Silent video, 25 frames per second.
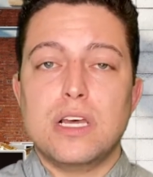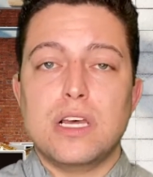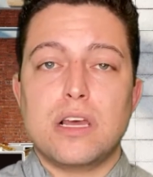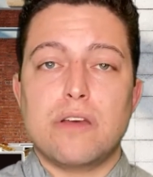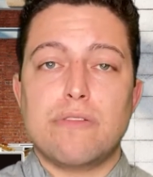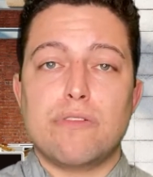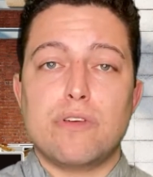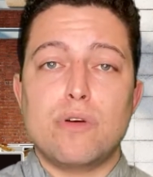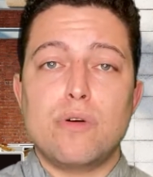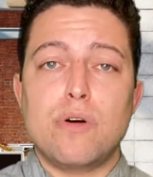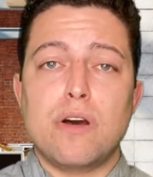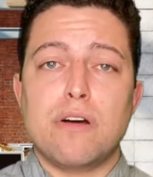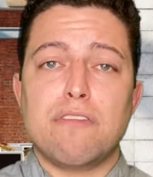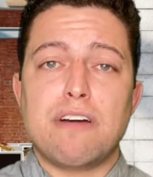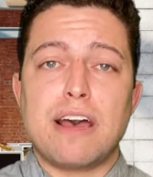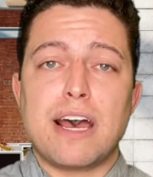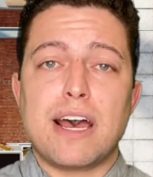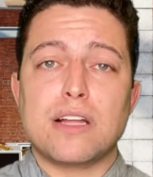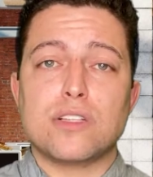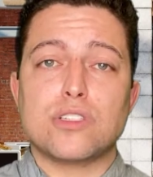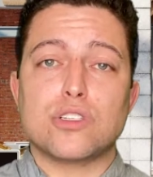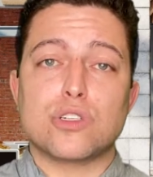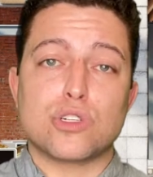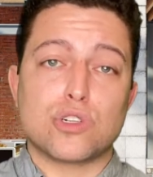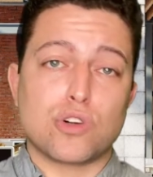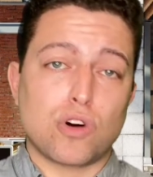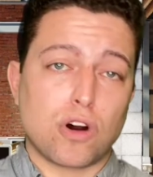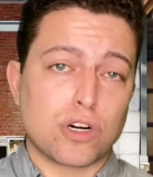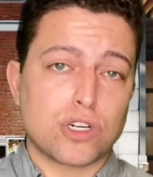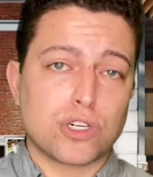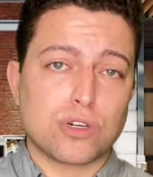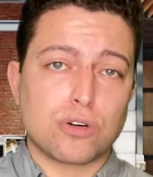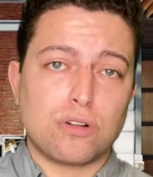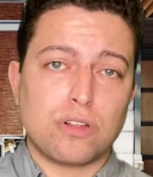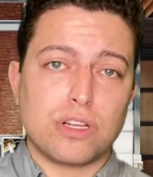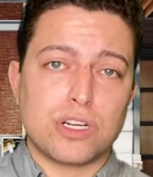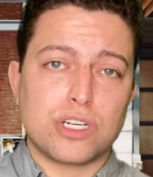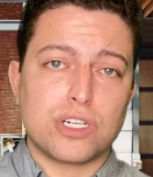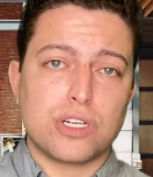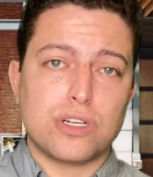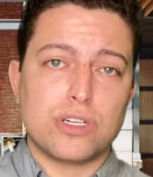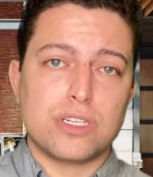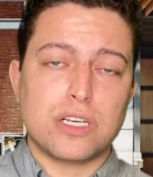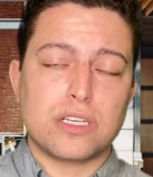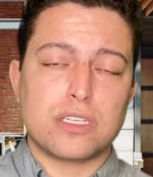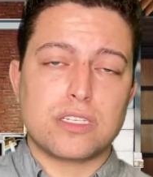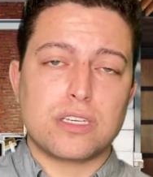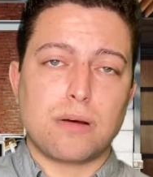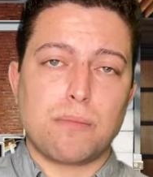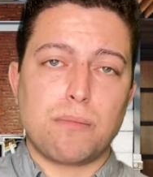If you have had structural
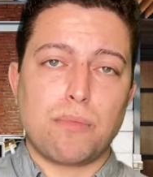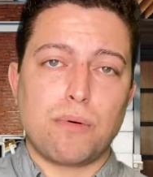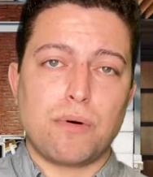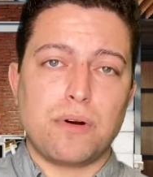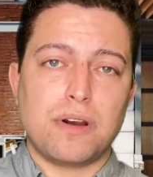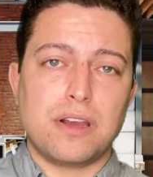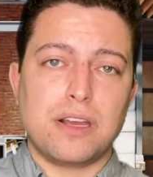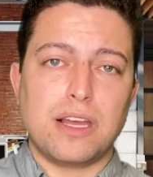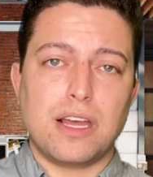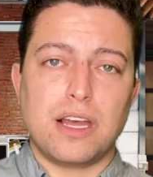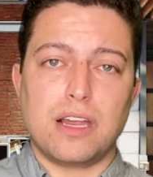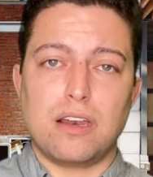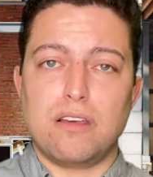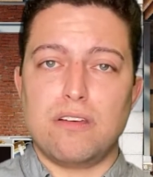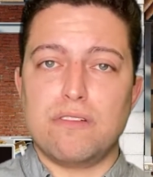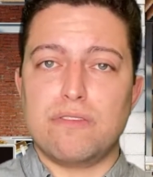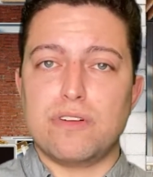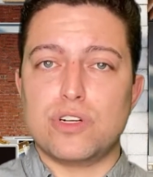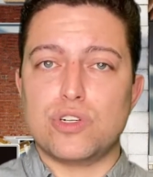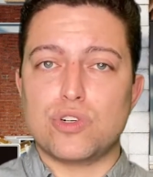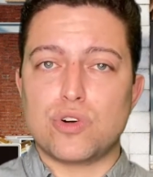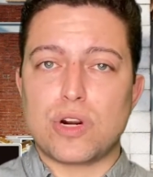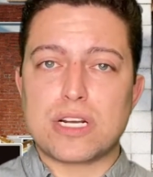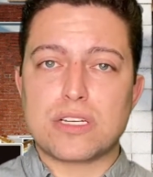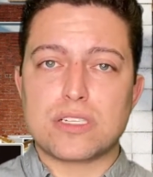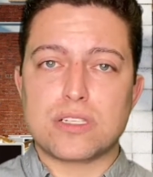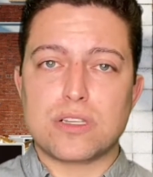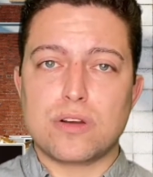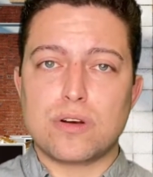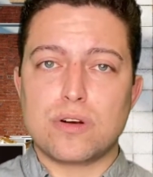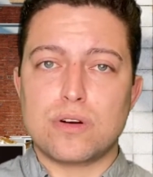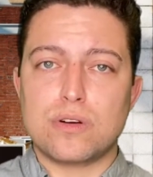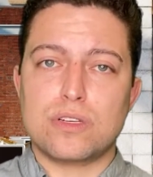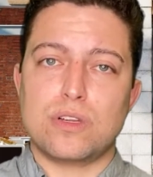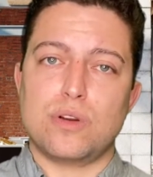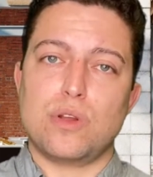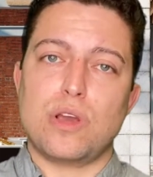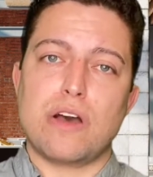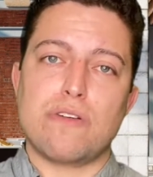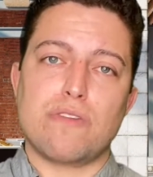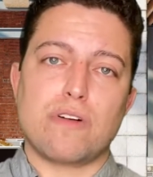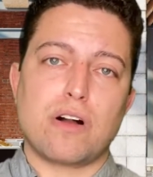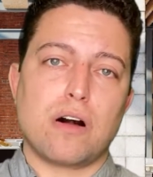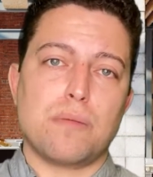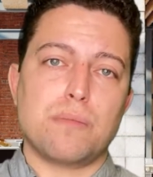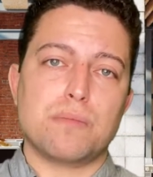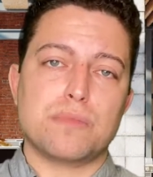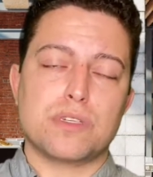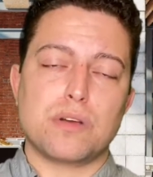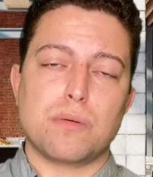issues at some point and you've addressed those and you have
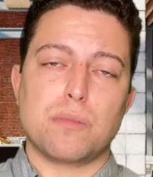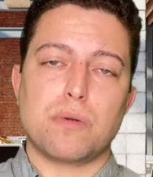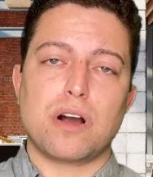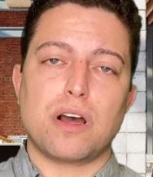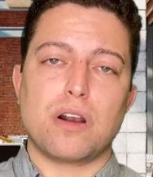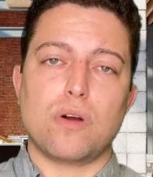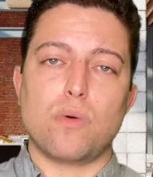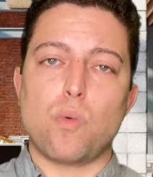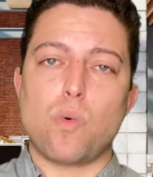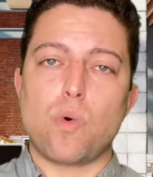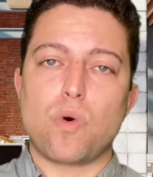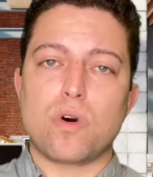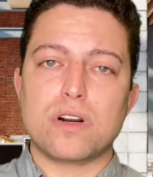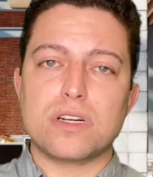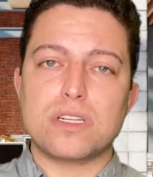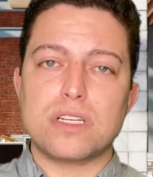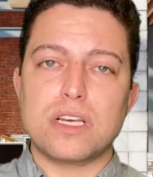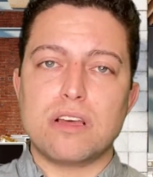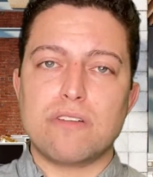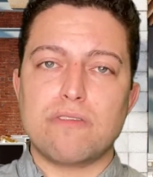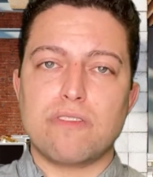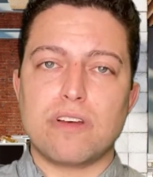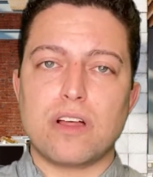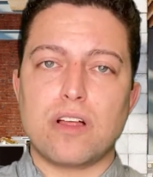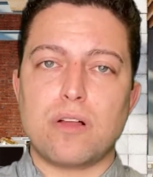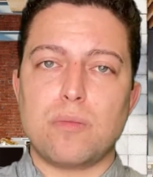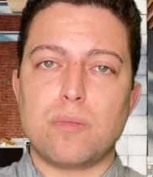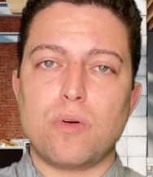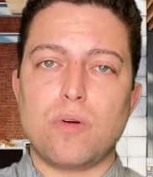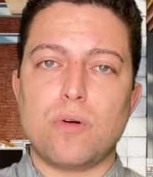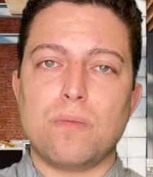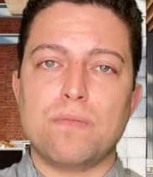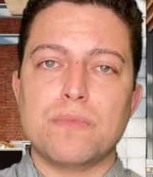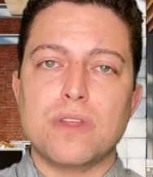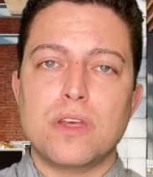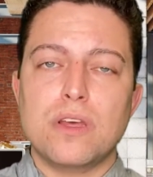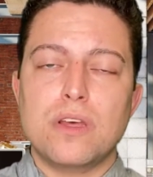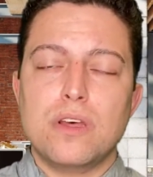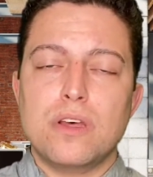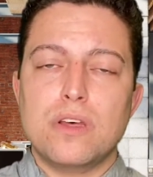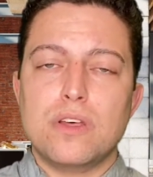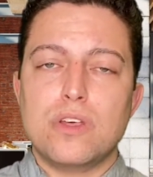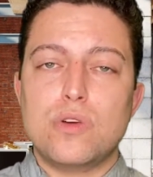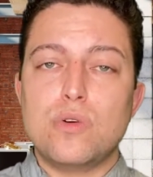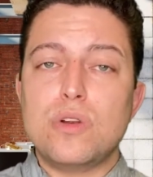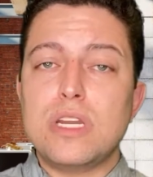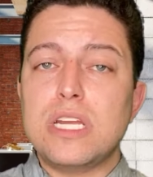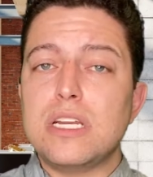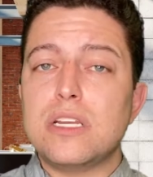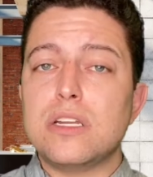some kind of warranty available,
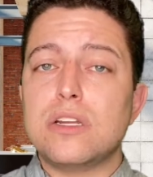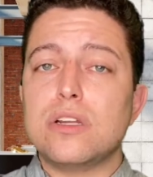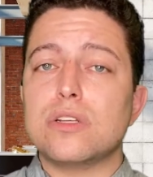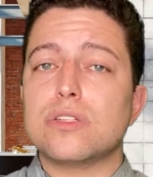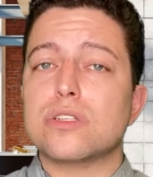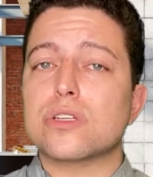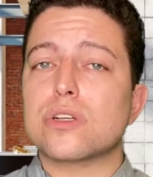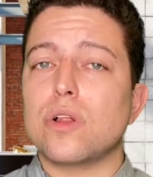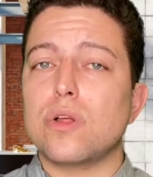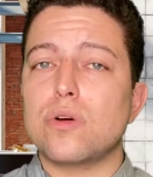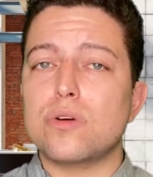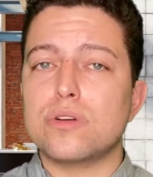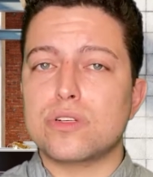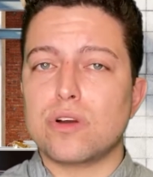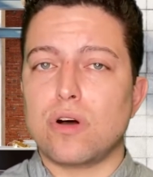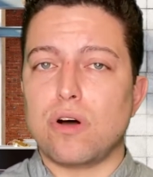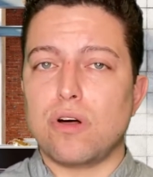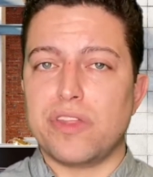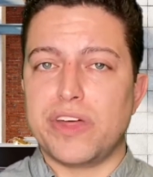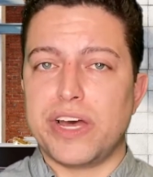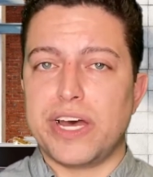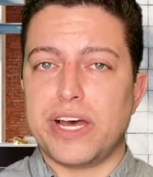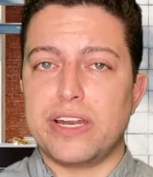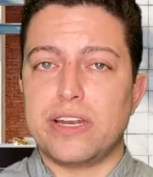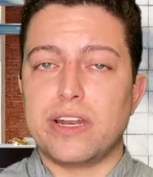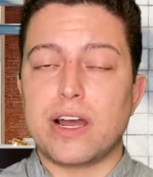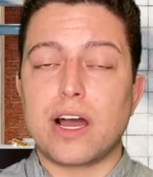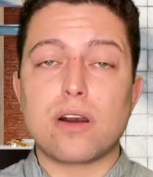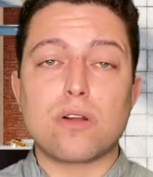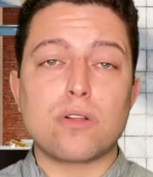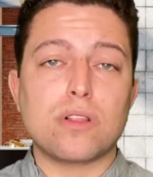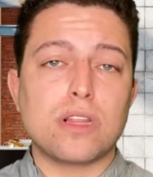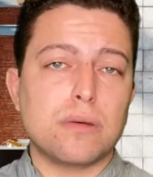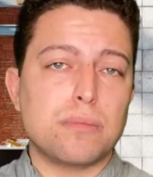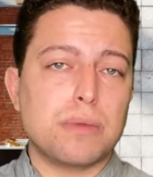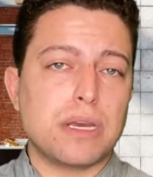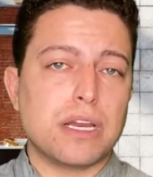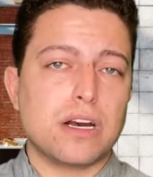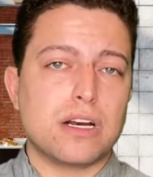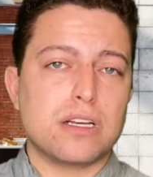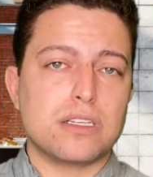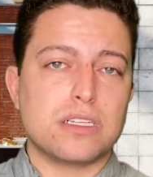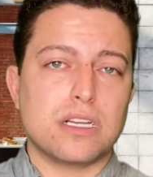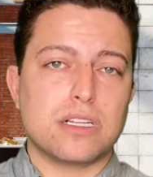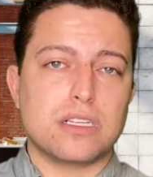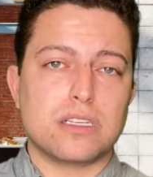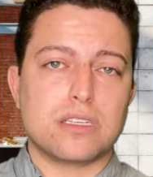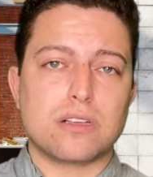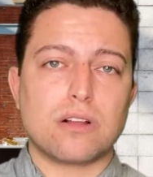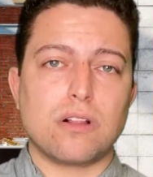you need to disclose all that, not only because
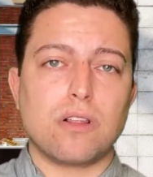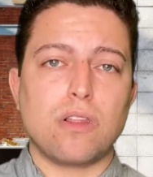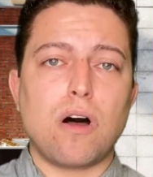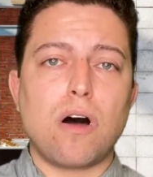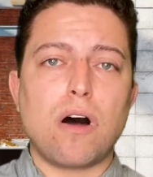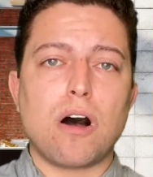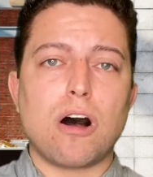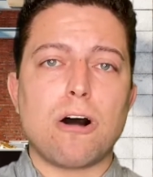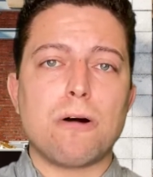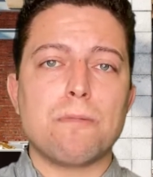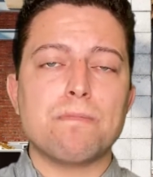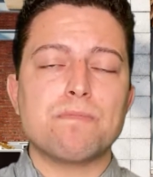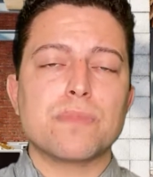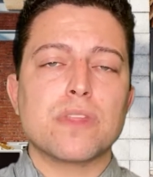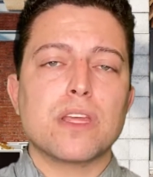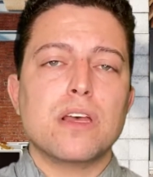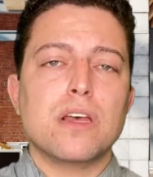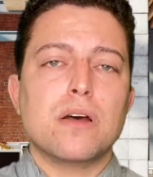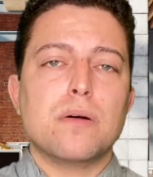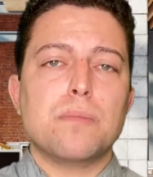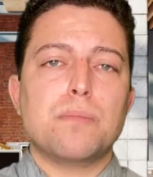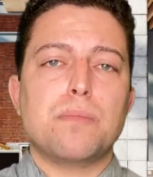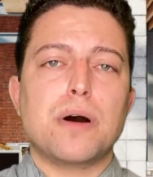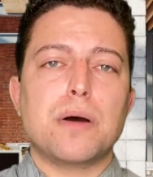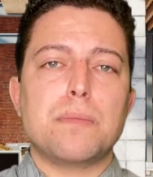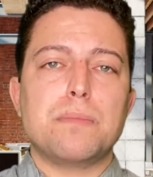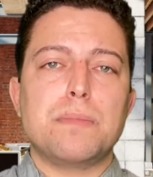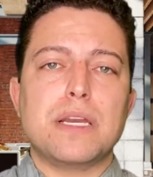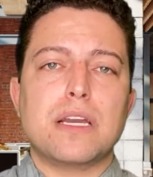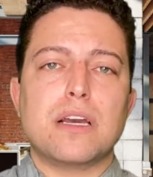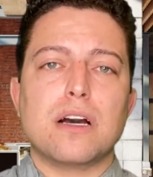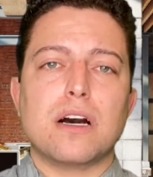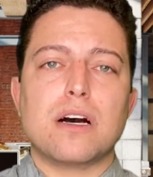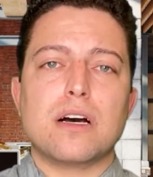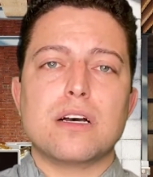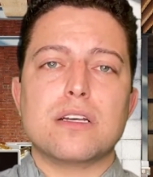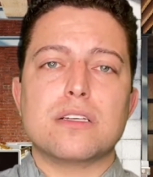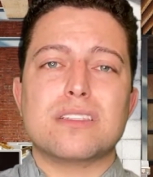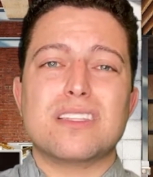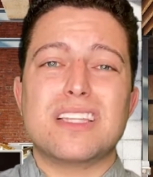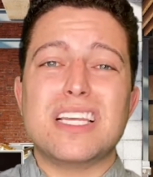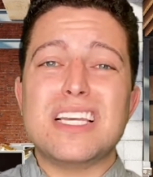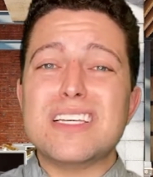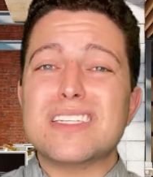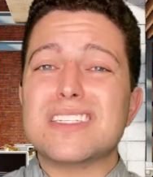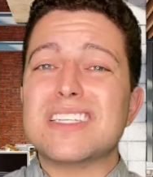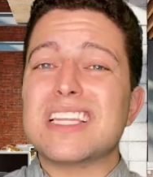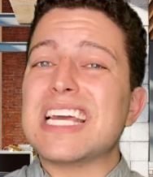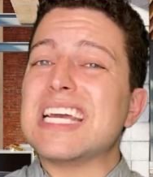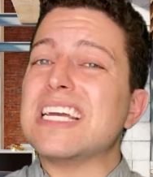it's the law, but because
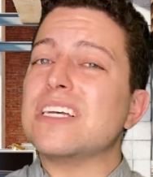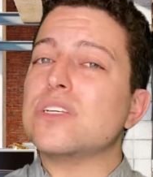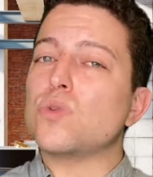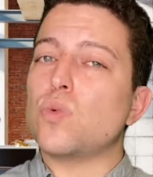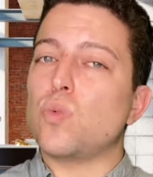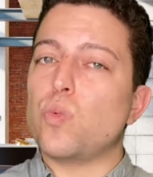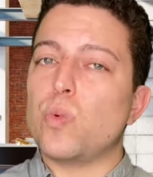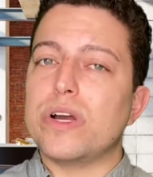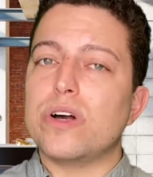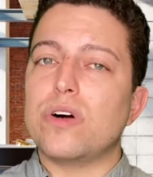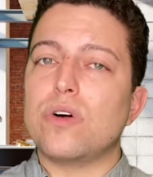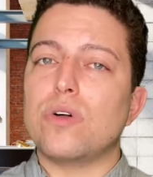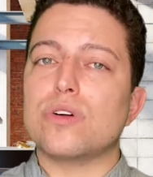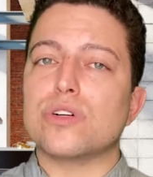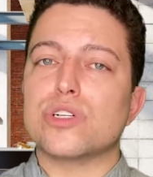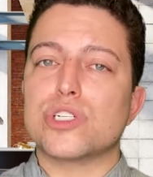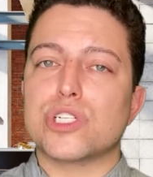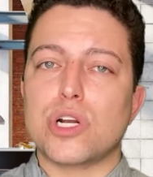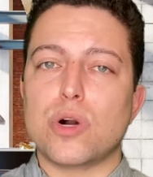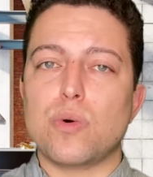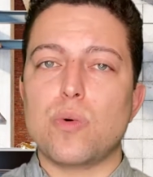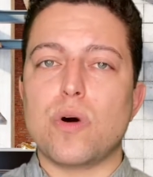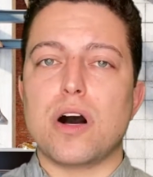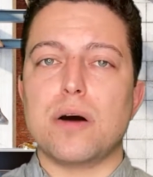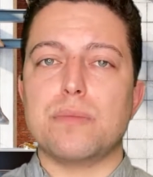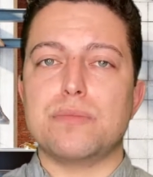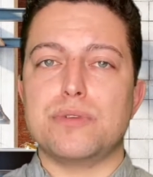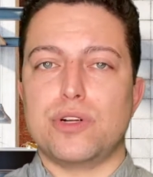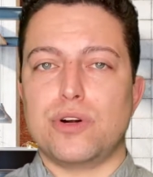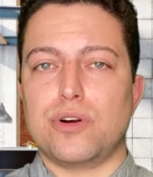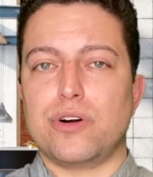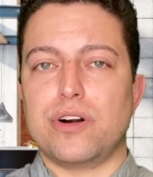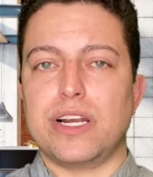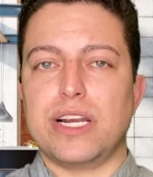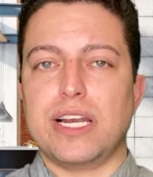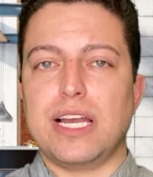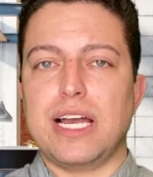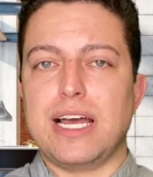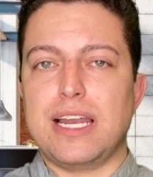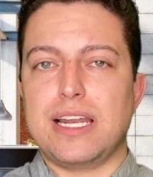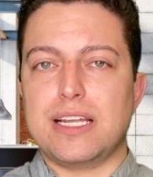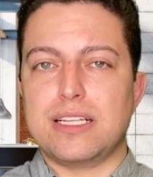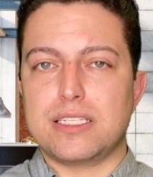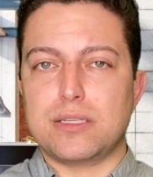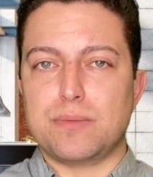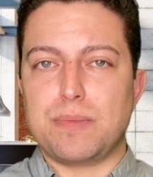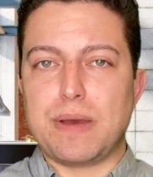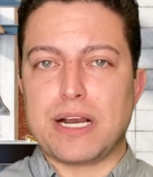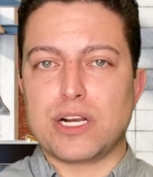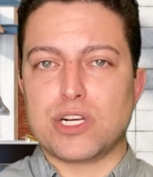these things will show up during an
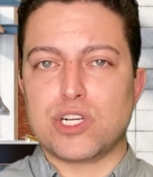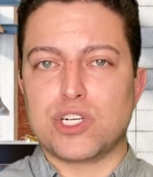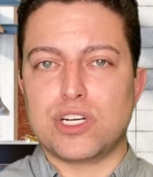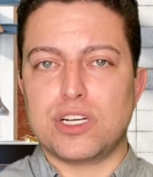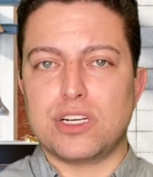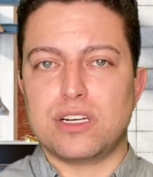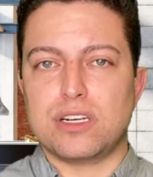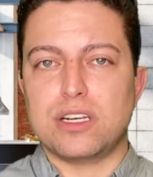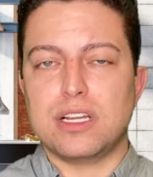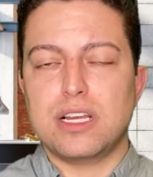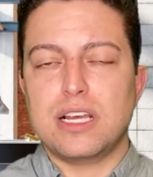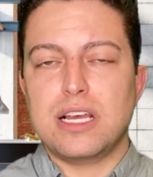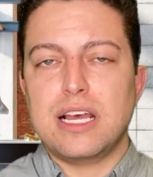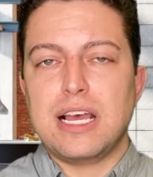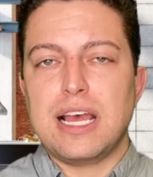inspection.